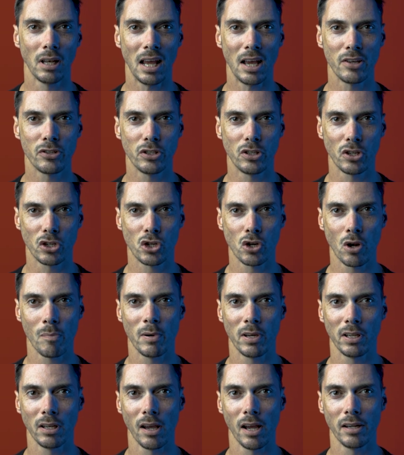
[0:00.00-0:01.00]
allows you to shop
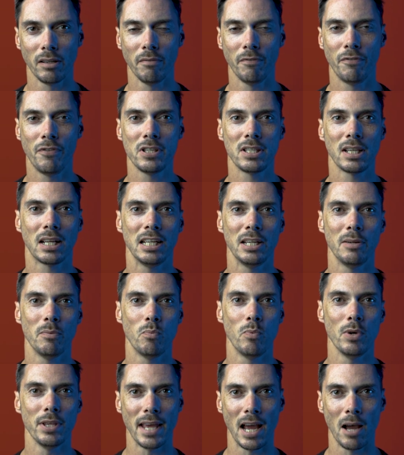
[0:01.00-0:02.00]
online and physically
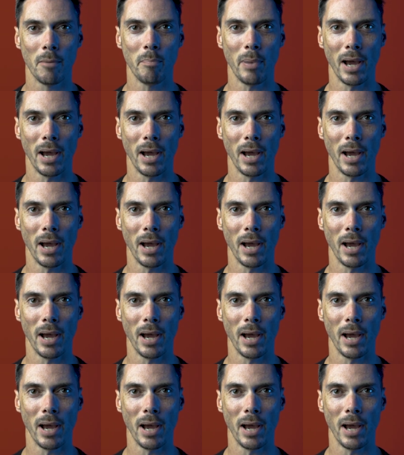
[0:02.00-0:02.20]
without